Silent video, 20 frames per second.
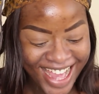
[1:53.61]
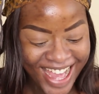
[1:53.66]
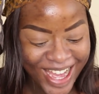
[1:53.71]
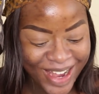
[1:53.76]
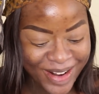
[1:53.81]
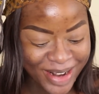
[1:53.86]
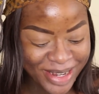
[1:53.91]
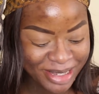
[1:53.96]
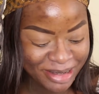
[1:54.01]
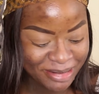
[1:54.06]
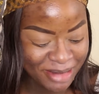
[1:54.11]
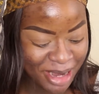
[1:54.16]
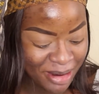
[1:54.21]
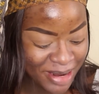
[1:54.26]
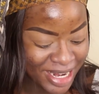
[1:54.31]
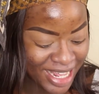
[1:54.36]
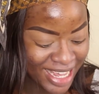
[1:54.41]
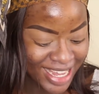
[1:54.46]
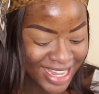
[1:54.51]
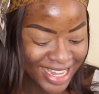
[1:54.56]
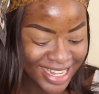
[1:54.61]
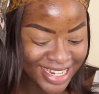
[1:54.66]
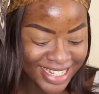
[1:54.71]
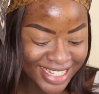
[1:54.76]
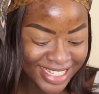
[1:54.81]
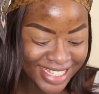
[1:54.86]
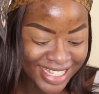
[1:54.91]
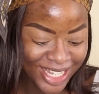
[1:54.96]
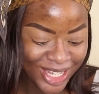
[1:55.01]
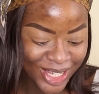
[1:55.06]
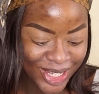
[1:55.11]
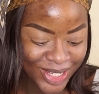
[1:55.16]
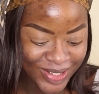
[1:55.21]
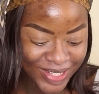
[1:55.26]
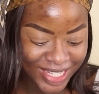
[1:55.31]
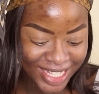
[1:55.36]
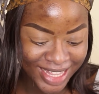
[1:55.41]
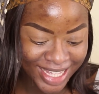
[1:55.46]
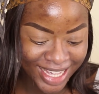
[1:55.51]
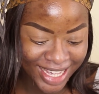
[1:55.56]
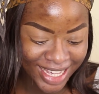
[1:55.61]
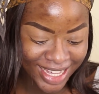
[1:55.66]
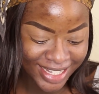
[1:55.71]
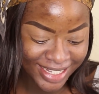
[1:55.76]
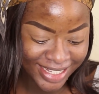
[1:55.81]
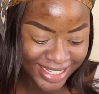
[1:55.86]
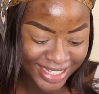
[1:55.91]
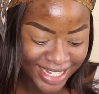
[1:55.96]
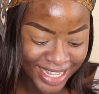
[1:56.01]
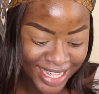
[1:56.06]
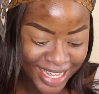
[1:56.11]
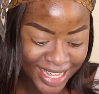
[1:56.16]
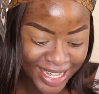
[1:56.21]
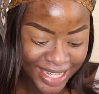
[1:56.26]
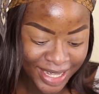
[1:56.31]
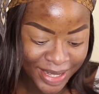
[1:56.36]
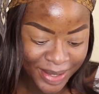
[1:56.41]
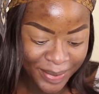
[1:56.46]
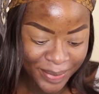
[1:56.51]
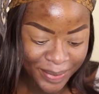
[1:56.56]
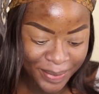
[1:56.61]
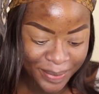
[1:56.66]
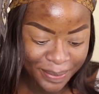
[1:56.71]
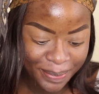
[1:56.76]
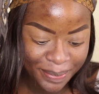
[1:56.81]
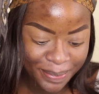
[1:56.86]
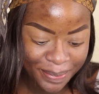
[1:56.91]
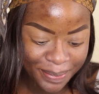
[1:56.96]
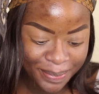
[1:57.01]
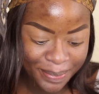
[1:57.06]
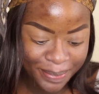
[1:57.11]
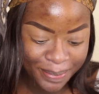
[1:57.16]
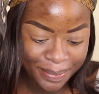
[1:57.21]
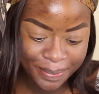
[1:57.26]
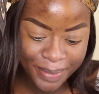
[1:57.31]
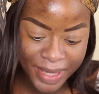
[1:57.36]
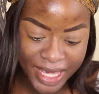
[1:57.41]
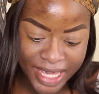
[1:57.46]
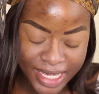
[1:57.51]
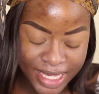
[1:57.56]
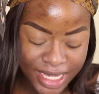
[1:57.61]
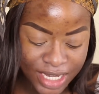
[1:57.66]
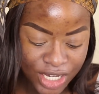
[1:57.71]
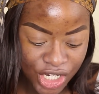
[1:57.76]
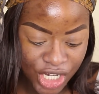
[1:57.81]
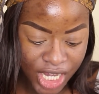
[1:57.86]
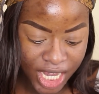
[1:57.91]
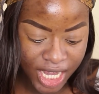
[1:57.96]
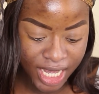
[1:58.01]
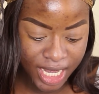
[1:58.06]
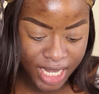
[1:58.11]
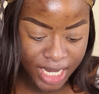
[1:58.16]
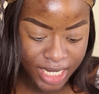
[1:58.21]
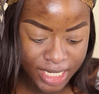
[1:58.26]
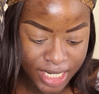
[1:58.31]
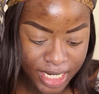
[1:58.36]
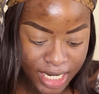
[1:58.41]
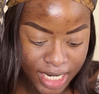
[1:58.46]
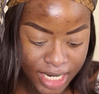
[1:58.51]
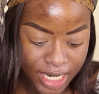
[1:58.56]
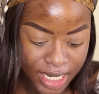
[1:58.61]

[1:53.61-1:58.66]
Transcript: Alright, so I'm going into this pinky shade